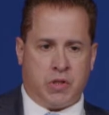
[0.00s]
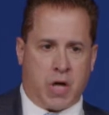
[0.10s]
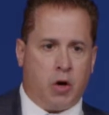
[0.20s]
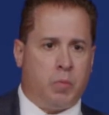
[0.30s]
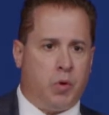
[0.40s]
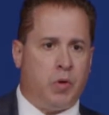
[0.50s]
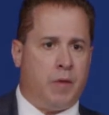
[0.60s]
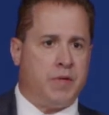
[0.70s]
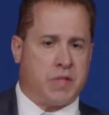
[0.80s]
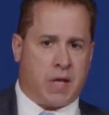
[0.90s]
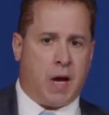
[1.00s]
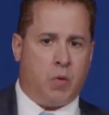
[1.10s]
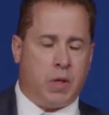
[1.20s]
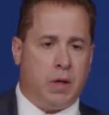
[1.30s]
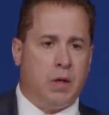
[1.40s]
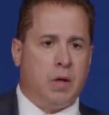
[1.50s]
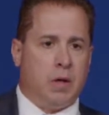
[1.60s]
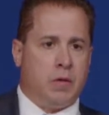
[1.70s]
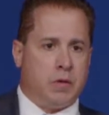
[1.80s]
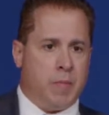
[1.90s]
desirable enough as a county
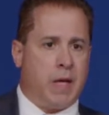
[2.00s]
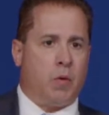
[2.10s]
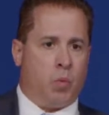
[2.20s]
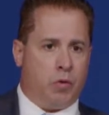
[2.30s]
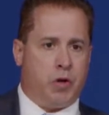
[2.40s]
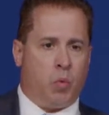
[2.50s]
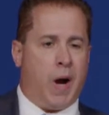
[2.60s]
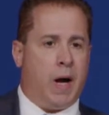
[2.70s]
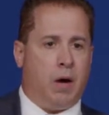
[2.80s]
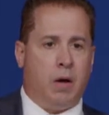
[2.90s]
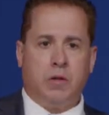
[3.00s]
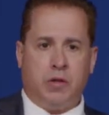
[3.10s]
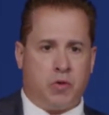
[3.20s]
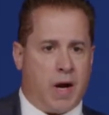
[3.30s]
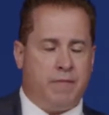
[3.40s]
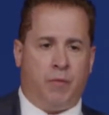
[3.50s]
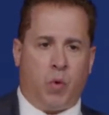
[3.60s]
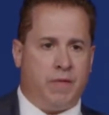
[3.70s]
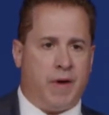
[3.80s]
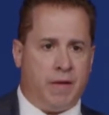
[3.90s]
to make it worth your while to drive
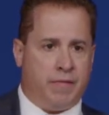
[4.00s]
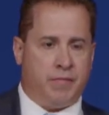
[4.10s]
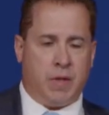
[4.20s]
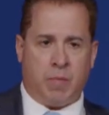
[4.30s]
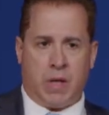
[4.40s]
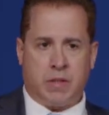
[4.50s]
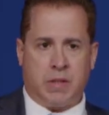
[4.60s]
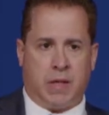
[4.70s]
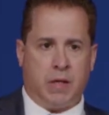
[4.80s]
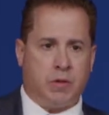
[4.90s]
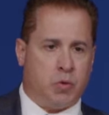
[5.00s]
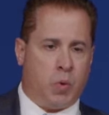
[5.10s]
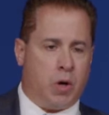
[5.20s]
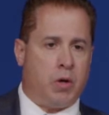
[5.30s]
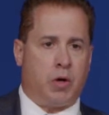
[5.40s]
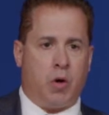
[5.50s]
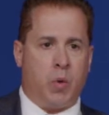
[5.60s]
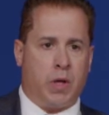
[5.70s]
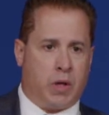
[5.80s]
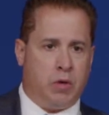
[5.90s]
45, 50 minutes to get to where you're
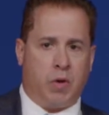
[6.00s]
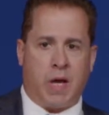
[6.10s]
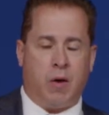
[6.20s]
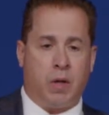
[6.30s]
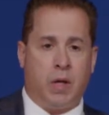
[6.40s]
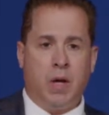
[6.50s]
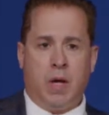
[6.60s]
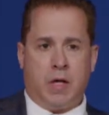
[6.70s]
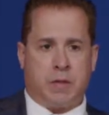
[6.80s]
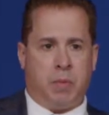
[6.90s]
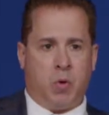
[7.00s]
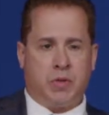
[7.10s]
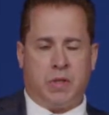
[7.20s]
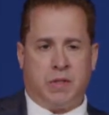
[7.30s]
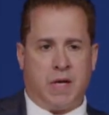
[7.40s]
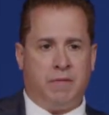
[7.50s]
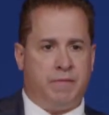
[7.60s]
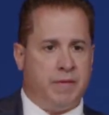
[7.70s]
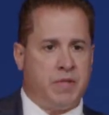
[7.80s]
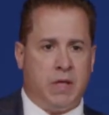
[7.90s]
going in Cayuga County, as opposed to the 10,
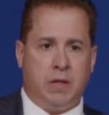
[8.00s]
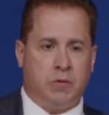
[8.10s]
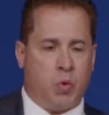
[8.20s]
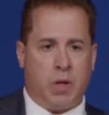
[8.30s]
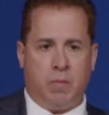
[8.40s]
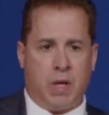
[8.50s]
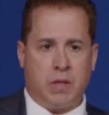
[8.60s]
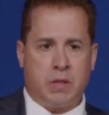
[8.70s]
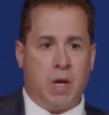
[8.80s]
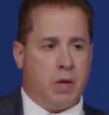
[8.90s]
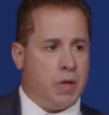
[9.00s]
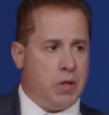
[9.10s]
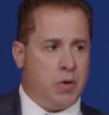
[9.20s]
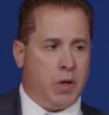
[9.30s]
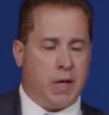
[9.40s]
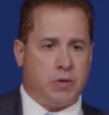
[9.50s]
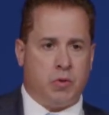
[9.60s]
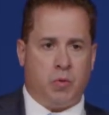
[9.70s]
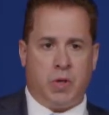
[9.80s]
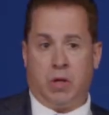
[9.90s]
15, 20 minutes that you can get
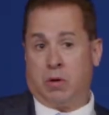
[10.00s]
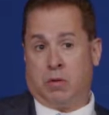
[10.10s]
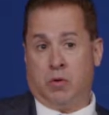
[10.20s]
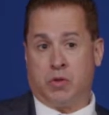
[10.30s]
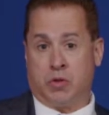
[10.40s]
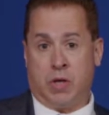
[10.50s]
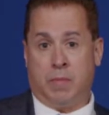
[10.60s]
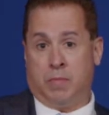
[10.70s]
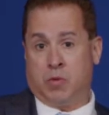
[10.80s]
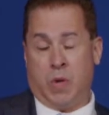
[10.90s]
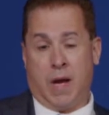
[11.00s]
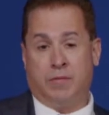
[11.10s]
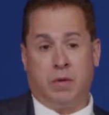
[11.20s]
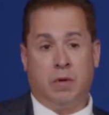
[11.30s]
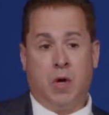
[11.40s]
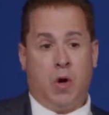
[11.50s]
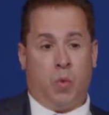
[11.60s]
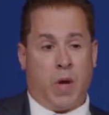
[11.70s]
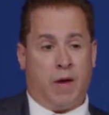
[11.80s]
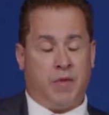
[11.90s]
to in the other closer suburbs. We have to
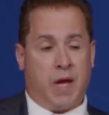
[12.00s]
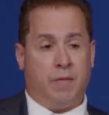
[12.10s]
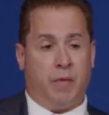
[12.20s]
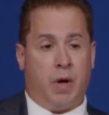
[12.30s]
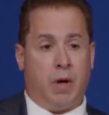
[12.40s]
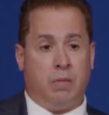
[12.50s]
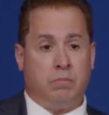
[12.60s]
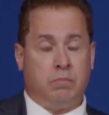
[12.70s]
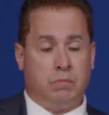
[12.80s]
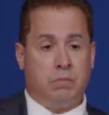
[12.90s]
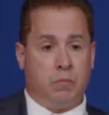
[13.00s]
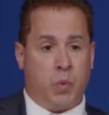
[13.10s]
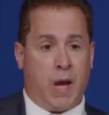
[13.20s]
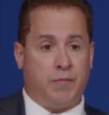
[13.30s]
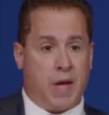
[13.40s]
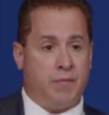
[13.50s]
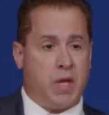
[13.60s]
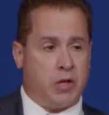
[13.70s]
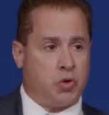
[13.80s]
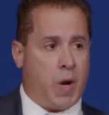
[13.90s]
have
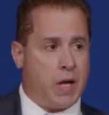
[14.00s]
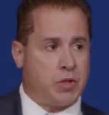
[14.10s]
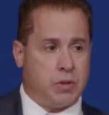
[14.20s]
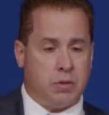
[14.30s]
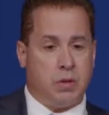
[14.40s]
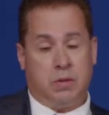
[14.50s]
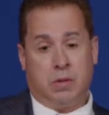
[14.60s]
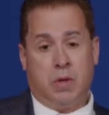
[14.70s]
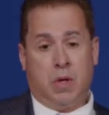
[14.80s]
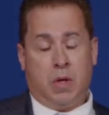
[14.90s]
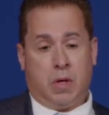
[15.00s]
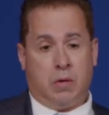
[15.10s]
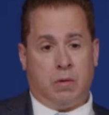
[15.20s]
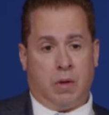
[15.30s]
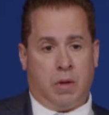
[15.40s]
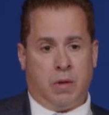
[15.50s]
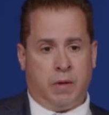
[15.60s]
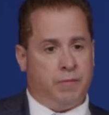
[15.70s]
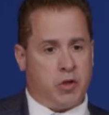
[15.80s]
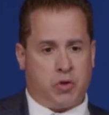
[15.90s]
that attraction, and
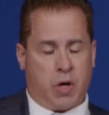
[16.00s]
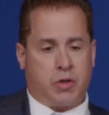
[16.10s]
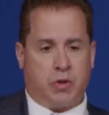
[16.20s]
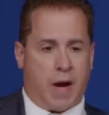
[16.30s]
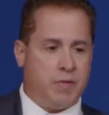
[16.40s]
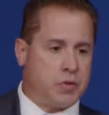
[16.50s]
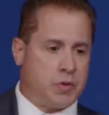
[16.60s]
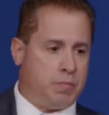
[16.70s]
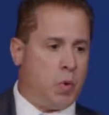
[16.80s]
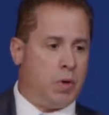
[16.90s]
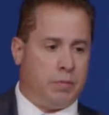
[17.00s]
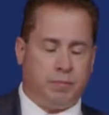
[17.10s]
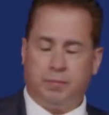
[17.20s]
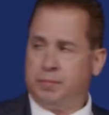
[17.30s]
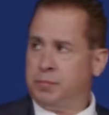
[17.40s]
the infrastructure obviously is important.